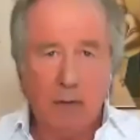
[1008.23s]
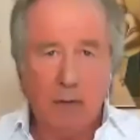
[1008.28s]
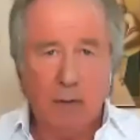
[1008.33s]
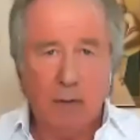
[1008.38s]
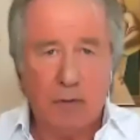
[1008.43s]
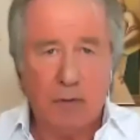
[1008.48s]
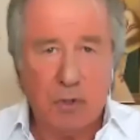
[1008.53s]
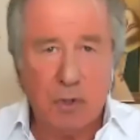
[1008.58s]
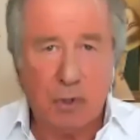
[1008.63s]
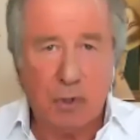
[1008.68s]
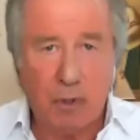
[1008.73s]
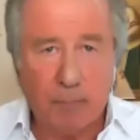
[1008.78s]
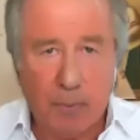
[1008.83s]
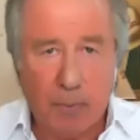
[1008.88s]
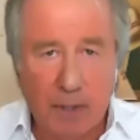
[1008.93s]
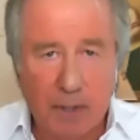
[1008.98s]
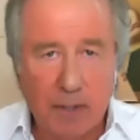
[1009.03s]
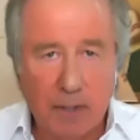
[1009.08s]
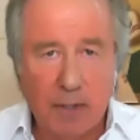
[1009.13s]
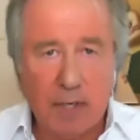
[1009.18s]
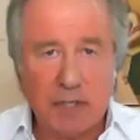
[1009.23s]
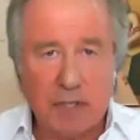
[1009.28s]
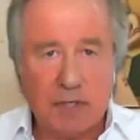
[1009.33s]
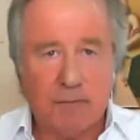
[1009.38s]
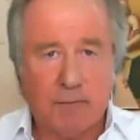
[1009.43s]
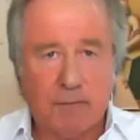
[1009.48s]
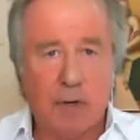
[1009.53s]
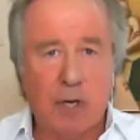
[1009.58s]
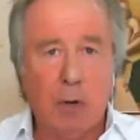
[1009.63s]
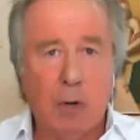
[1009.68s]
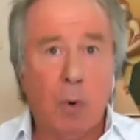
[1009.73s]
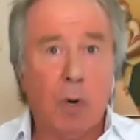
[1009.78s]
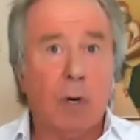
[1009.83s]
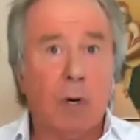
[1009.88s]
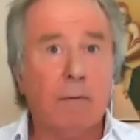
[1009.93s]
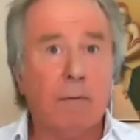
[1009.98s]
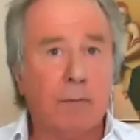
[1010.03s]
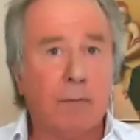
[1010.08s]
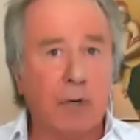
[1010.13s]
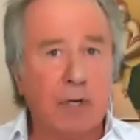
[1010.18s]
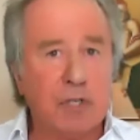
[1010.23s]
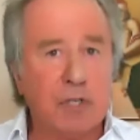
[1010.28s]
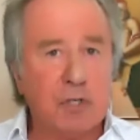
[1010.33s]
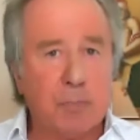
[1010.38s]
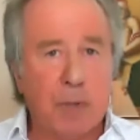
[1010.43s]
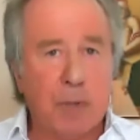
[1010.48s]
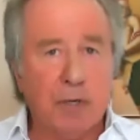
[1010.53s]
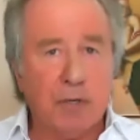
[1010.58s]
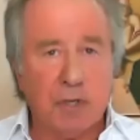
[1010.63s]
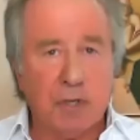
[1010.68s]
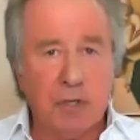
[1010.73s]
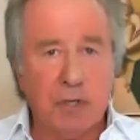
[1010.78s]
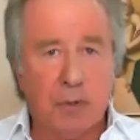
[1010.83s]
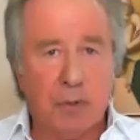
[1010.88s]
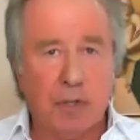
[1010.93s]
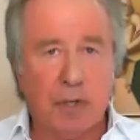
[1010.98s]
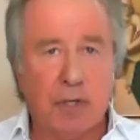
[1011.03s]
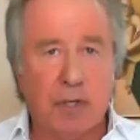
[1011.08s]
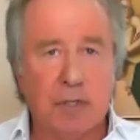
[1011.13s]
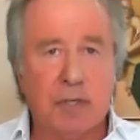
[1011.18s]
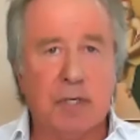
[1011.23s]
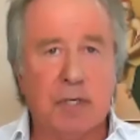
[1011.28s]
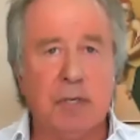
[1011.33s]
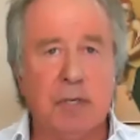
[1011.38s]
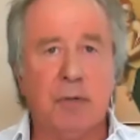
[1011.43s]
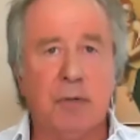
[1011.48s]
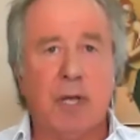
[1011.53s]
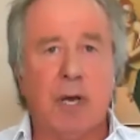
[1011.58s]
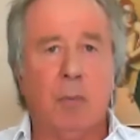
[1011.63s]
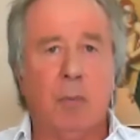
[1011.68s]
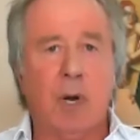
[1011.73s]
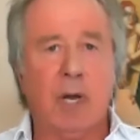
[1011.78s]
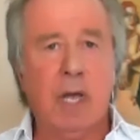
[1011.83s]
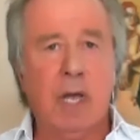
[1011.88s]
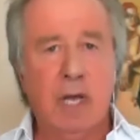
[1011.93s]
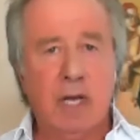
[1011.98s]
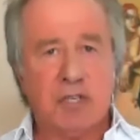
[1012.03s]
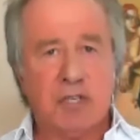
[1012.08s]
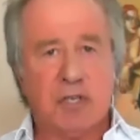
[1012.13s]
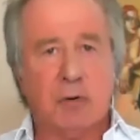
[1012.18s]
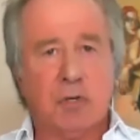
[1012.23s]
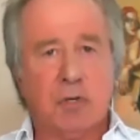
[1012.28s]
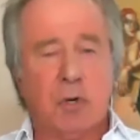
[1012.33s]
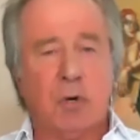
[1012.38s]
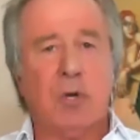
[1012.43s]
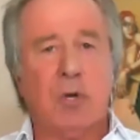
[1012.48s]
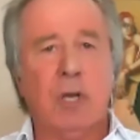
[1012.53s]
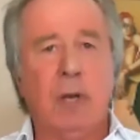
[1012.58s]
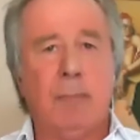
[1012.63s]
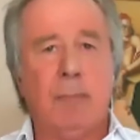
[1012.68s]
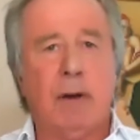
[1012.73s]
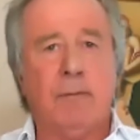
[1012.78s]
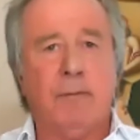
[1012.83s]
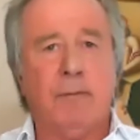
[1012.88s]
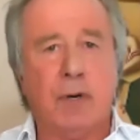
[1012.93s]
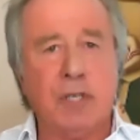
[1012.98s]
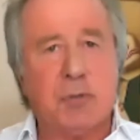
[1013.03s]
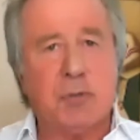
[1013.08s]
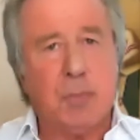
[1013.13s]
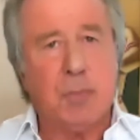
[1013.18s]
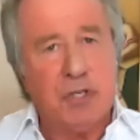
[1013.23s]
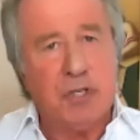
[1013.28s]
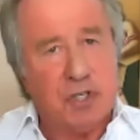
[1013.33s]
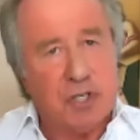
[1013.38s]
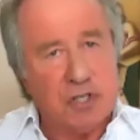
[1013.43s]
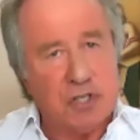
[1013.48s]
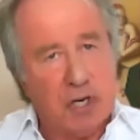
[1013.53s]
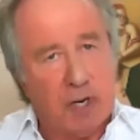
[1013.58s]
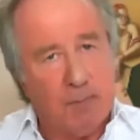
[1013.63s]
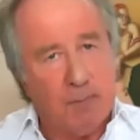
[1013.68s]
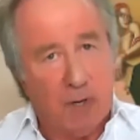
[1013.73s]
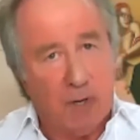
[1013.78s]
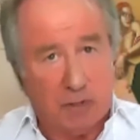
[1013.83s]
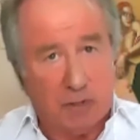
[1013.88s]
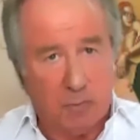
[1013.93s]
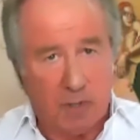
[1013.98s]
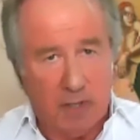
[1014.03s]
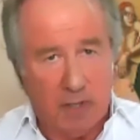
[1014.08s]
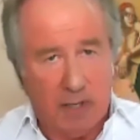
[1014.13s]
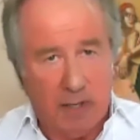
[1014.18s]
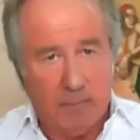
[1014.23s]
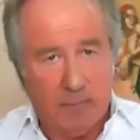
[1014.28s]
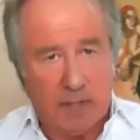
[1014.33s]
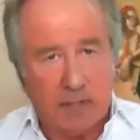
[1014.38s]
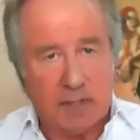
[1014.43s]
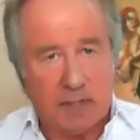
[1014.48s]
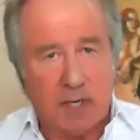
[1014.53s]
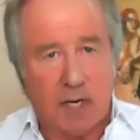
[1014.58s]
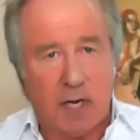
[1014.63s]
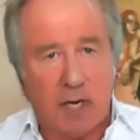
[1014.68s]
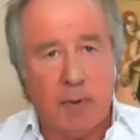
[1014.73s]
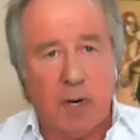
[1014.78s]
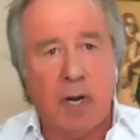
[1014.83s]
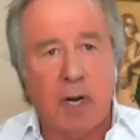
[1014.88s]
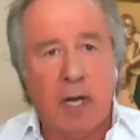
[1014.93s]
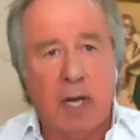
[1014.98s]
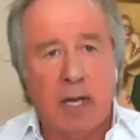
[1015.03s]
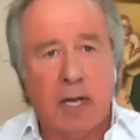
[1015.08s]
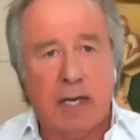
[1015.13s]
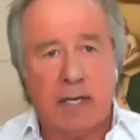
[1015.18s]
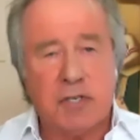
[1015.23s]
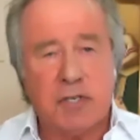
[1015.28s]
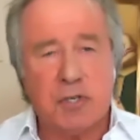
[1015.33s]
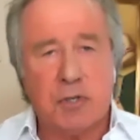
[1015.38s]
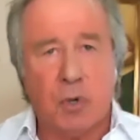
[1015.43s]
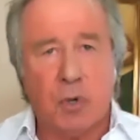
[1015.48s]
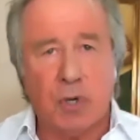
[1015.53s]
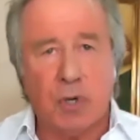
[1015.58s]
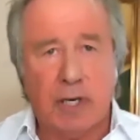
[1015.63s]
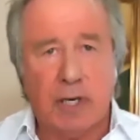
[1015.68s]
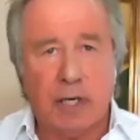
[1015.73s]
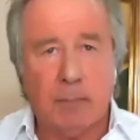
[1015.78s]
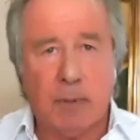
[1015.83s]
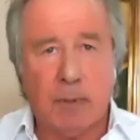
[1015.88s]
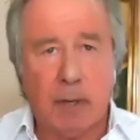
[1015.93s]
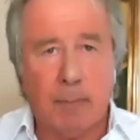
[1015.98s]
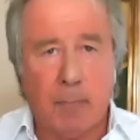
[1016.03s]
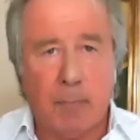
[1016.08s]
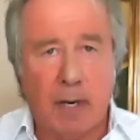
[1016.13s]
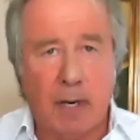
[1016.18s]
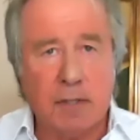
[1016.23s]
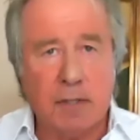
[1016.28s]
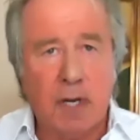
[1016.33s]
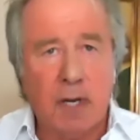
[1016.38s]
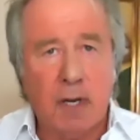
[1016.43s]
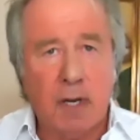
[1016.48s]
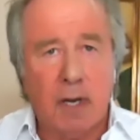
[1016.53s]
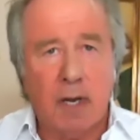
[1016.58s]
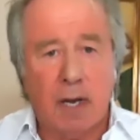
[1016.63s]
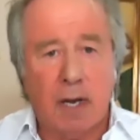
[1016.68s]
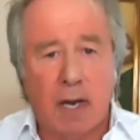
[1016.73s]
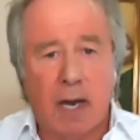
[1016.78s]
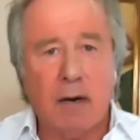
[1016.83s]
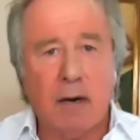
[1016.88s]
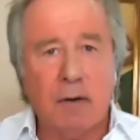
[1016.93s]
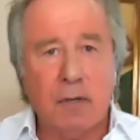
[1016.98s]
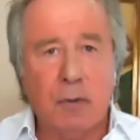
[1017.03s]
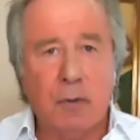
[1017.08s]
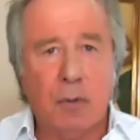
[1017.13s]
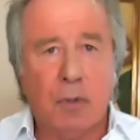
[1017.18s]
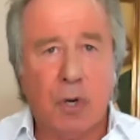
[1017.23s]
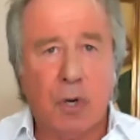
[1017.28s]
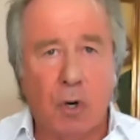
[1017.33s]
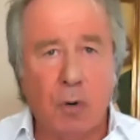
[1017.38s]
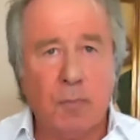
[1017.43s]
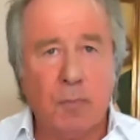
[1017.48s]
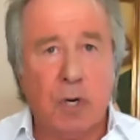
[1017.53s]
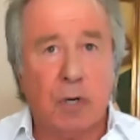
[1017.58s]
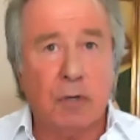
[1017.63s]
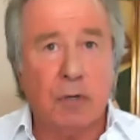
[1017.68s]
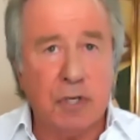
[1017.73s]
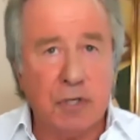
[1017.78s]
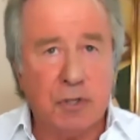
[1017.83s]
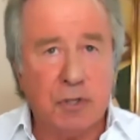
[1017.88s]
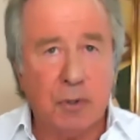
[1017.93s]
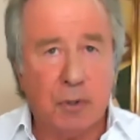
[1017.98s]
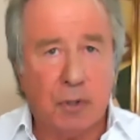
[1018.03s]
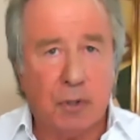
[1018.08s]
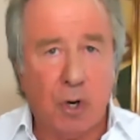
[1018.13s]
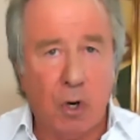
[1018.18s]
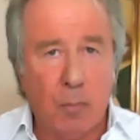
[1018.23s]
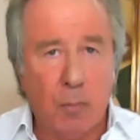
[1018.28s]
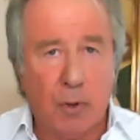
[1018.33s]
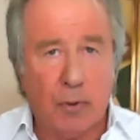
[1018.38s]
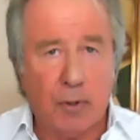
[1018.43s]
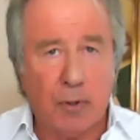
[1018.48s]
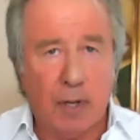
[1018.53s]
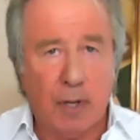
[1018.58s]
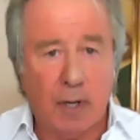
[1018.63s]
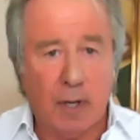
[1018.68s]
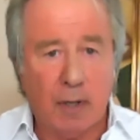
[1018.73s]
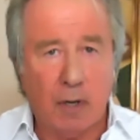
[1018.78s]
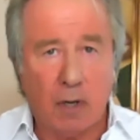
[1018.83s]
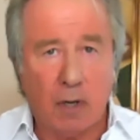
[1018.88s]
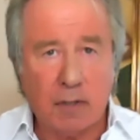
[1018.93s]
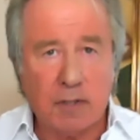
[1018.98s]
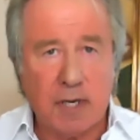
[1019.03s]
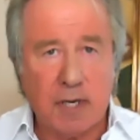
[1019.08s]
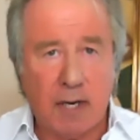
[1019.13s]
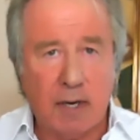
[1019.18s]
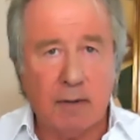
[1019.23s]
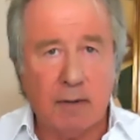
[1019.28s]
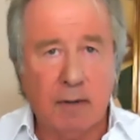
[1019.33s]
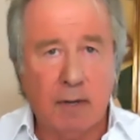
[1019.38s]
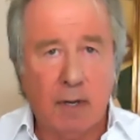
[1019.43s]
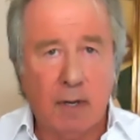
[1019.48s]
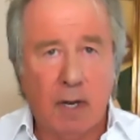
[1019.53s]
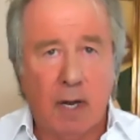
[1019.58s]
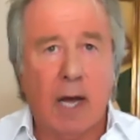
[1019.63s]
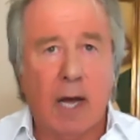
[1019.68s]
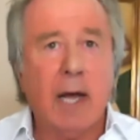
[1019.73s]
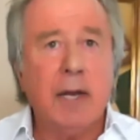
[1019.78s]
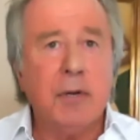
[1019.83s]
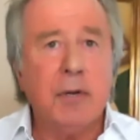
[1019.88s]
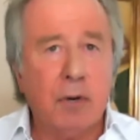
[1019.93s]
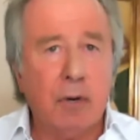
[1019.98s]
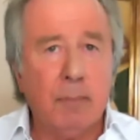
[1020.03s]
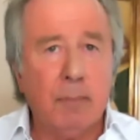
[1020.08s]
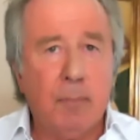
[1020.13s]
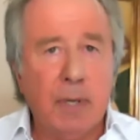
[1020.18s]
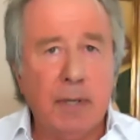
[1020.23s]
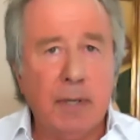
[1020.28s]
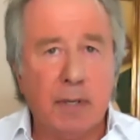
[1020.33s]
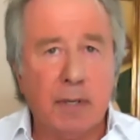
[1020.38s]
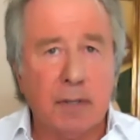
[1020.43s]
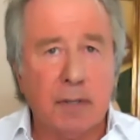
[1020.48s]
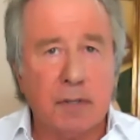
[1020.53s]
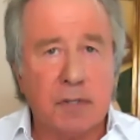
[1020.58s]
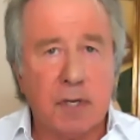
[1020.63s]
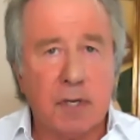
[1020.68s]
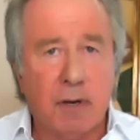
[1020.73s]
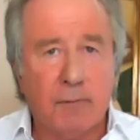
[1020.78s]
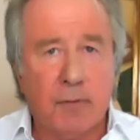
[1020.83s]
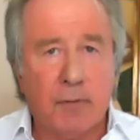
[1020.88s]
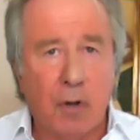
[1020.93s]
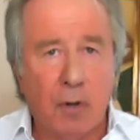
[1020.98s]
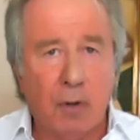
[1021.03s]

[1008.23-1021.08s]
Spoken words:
it's your opinion. It's a free world, free speech, and you can continue that way. So talking about free speech, just because we're a limited time here, let's talk a little bit about how you coped, or did you cope with lockdown, and your opinions of the